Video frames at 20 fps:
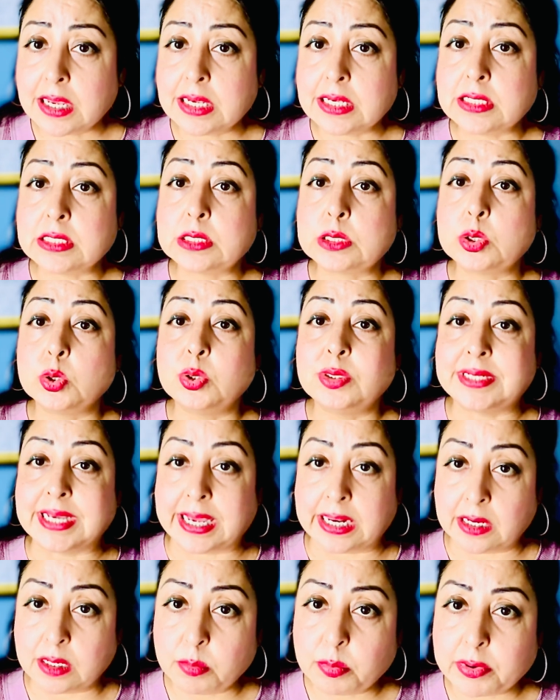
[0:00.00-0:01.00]
is to
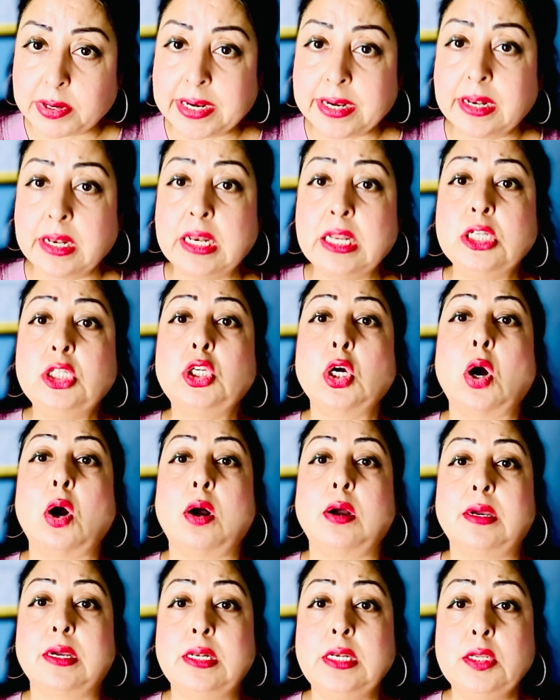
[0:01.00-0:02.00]
deliberately
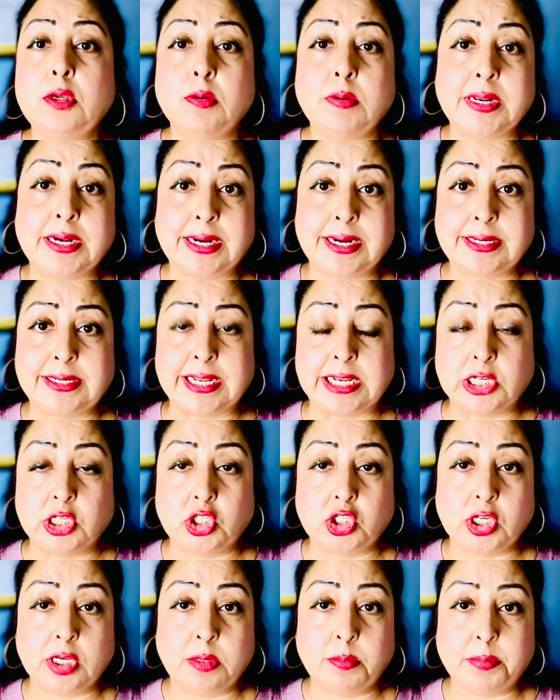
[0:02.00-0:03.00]
toggle your
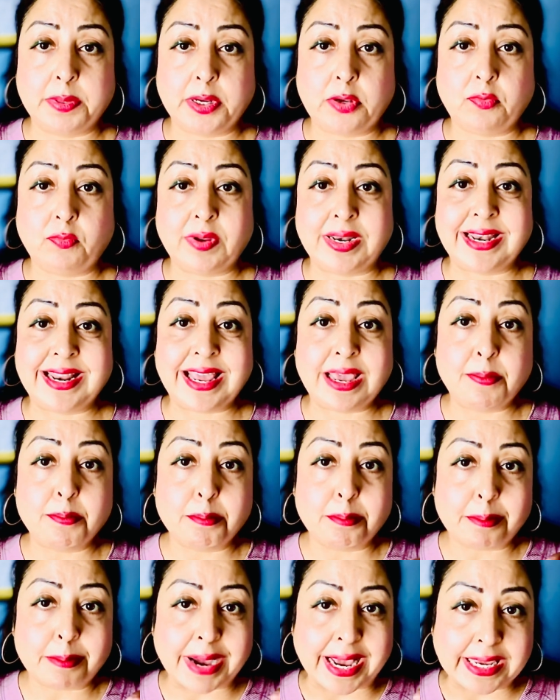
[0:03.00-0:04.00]
attention between a
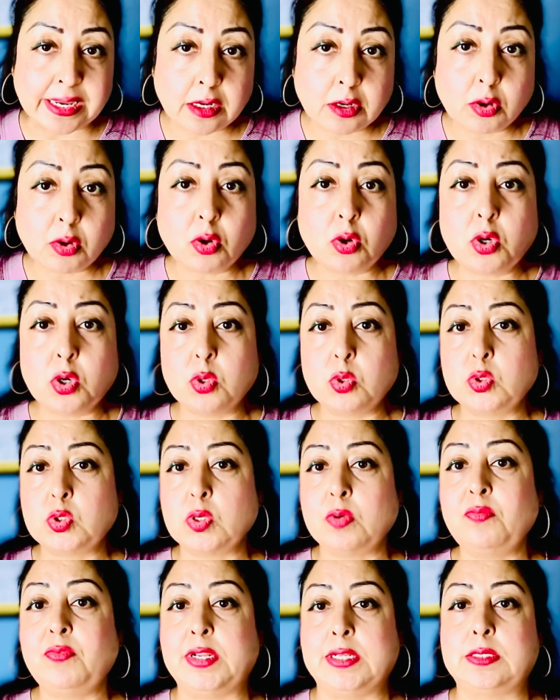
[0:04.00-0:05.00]
microdose
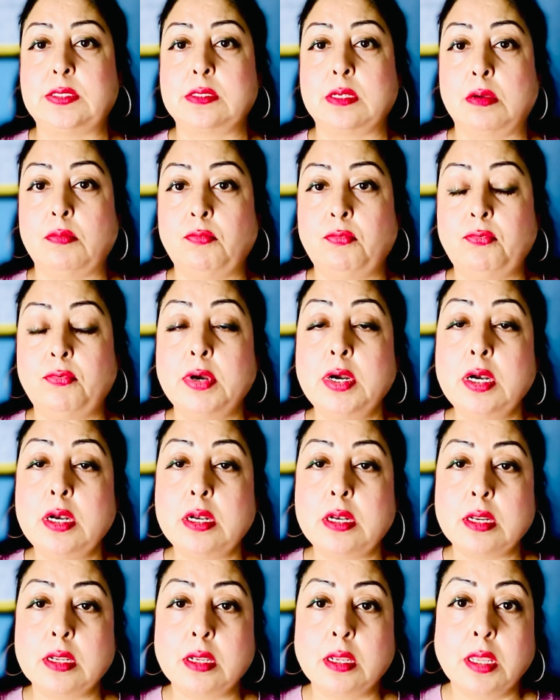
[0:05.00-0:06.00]
of
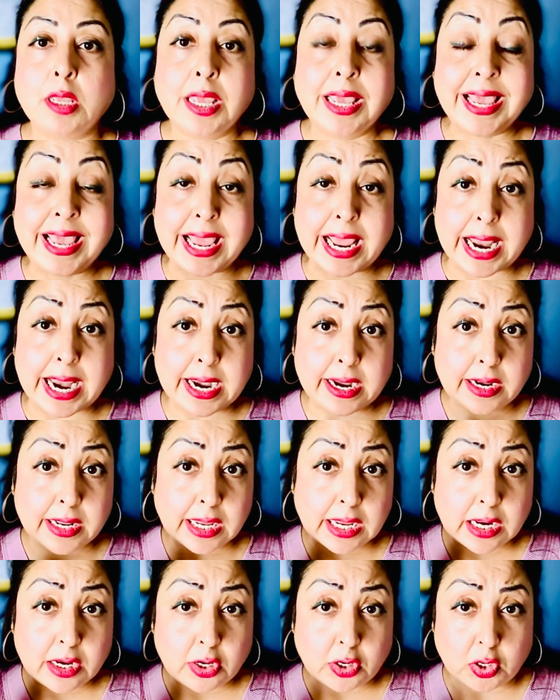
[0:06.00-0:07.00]
discomfort and
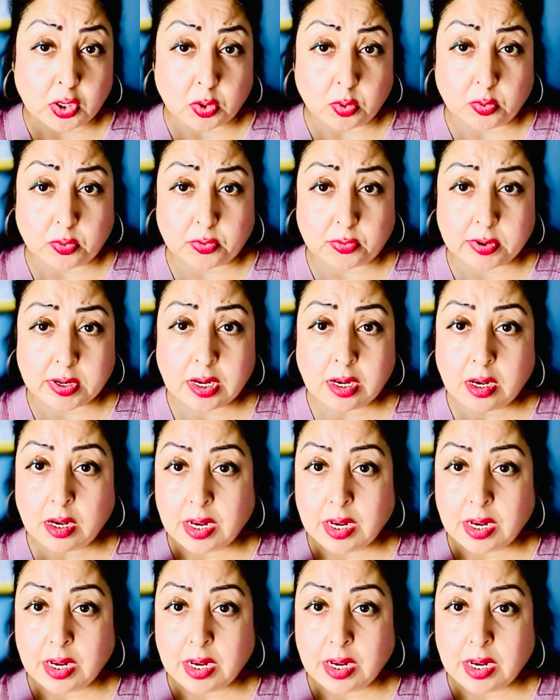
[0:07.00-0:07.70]
a neutral,